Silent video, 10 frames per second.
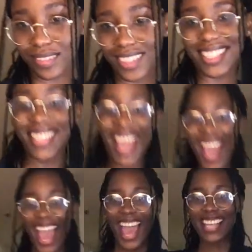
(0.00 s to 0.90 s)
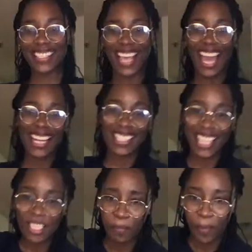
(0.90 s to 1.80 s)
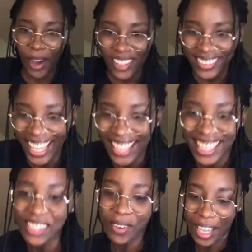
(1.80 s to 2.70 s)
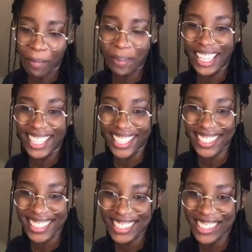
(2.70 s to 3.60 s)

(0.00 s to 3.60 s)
Yes! And it's his birthday! That's why I played it.